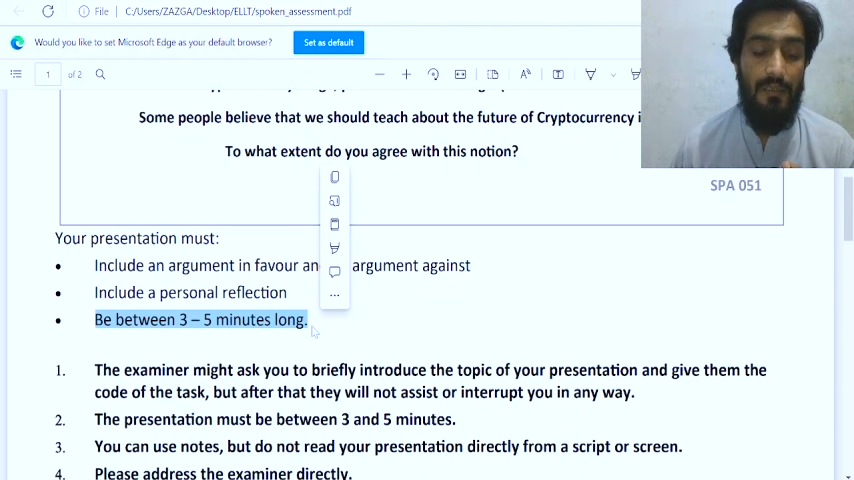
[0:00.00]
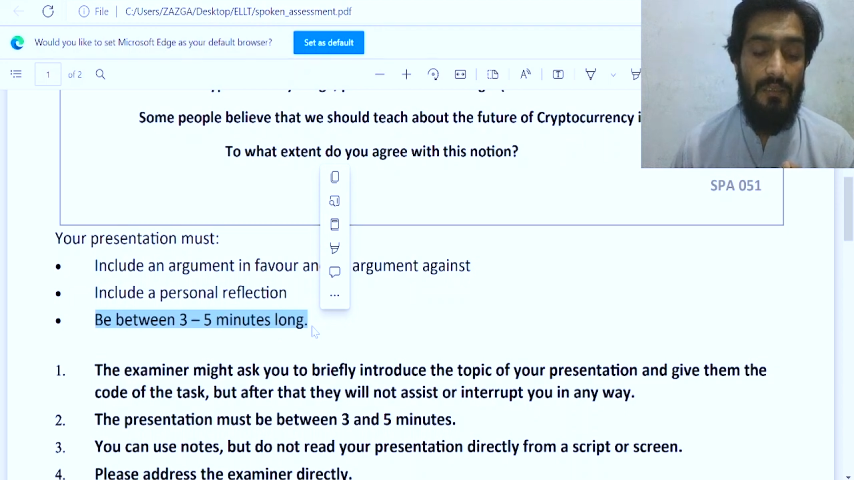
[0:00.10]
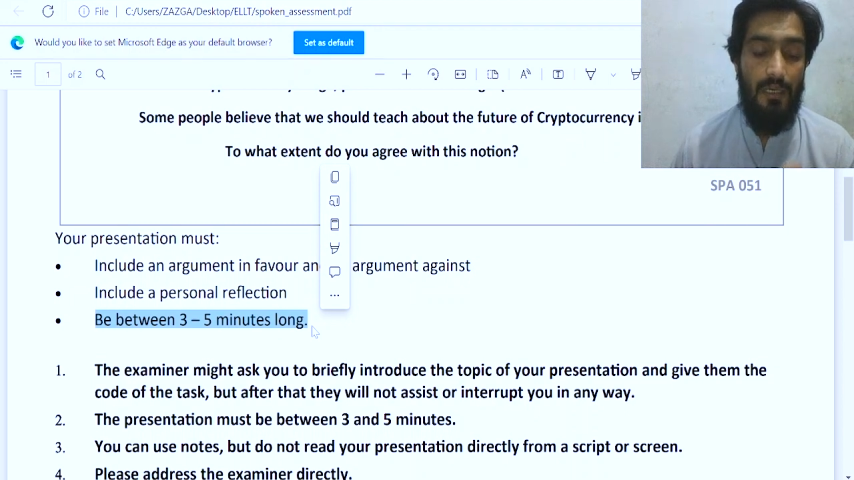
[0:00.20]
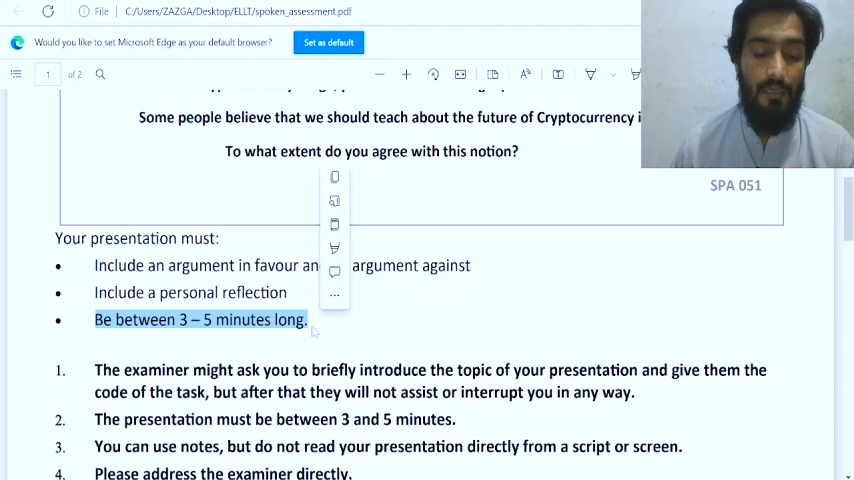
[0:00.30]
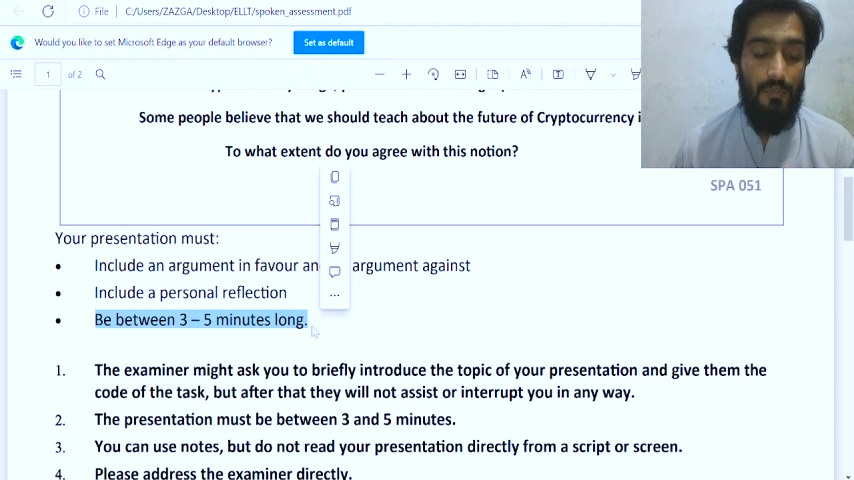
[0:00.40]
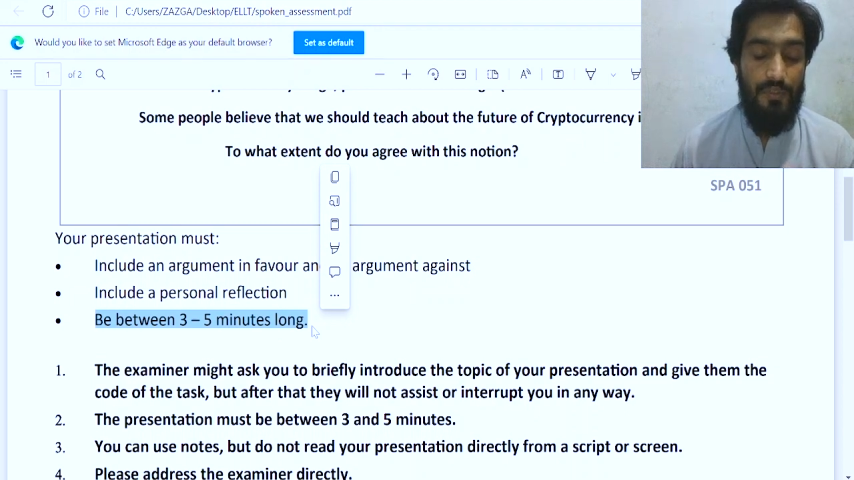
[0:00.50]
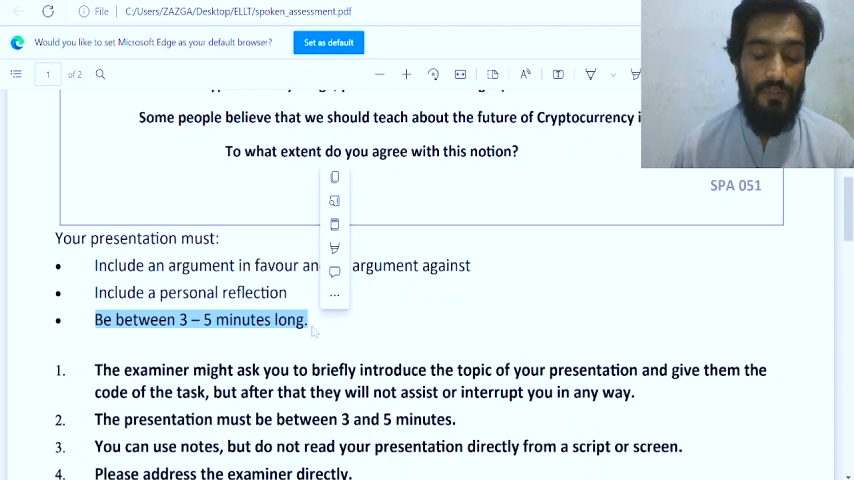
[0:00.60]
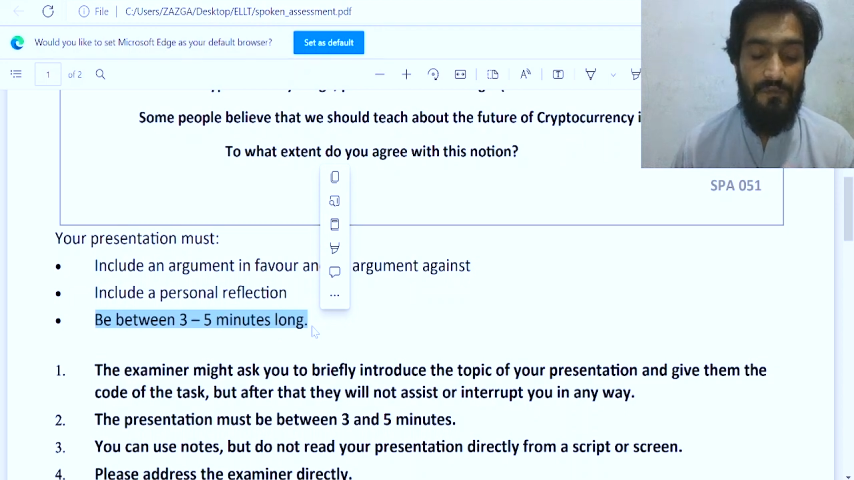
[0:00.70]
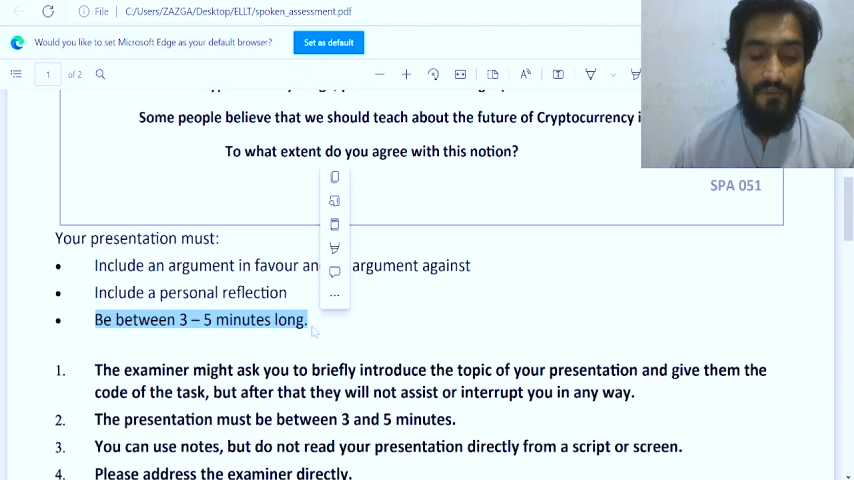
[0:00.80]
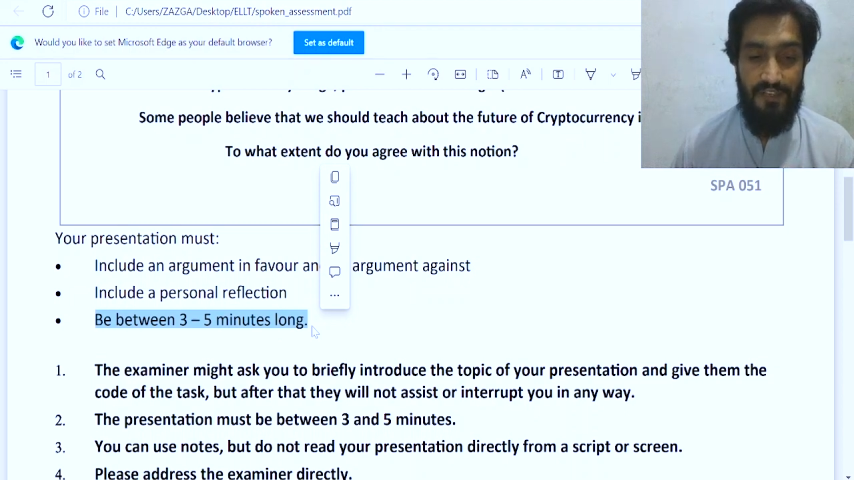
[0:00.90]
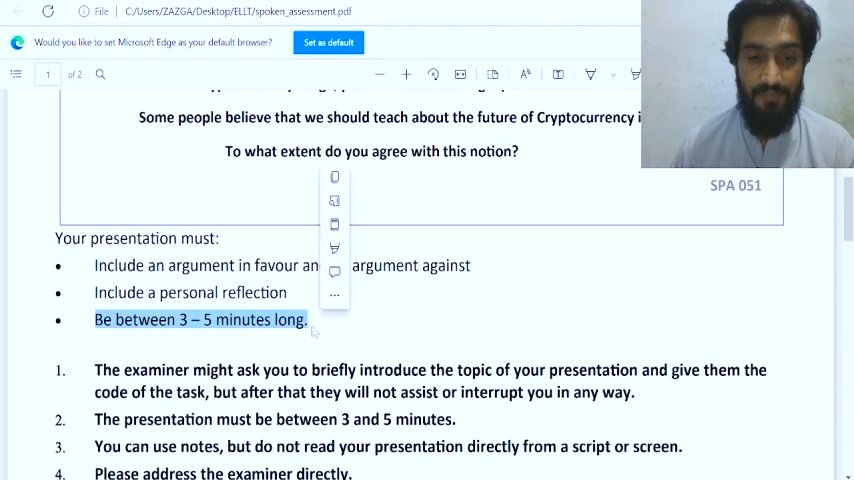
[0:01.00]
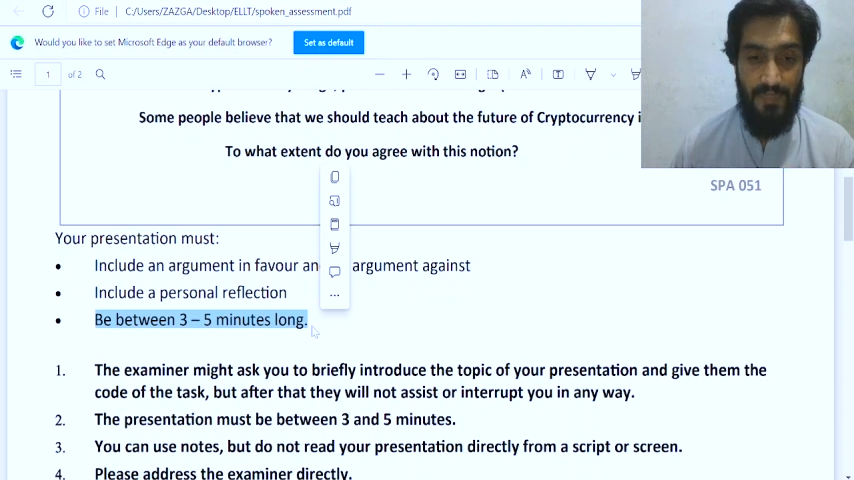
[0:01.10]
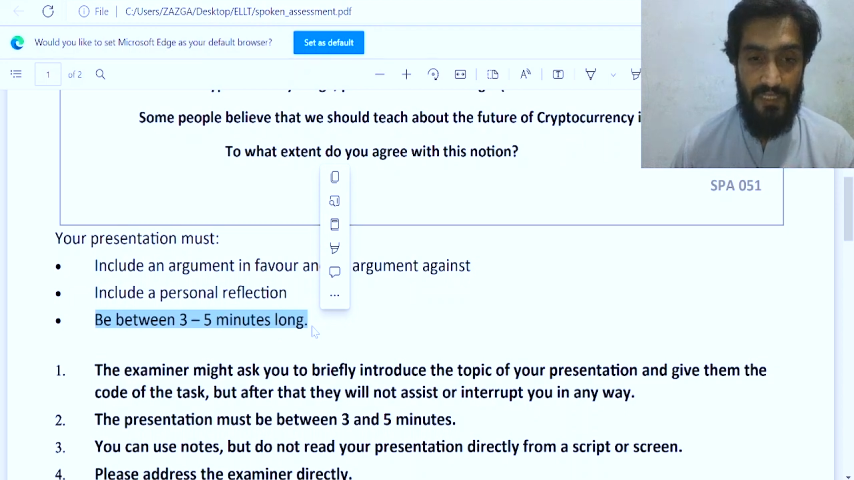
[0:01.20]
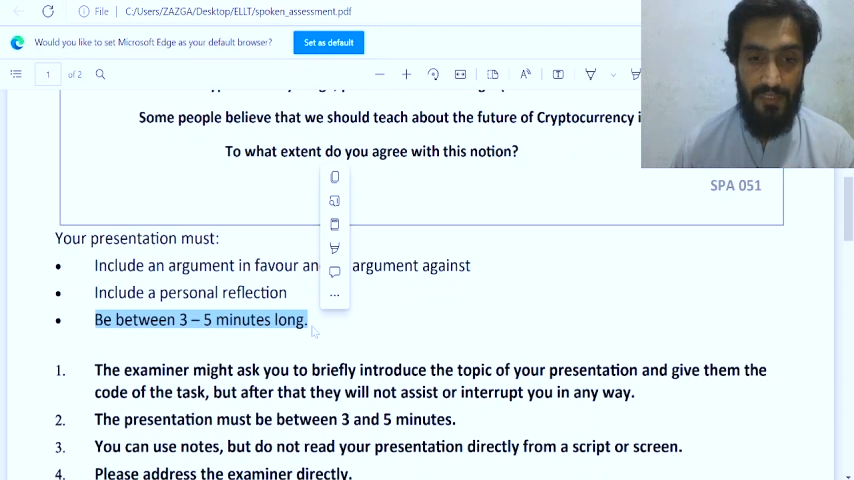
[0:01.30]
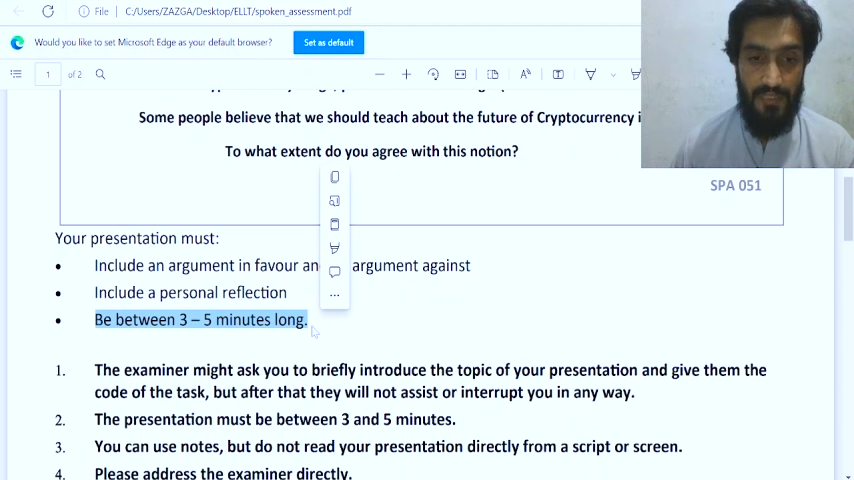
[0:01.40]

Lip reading: almost 5 minutes.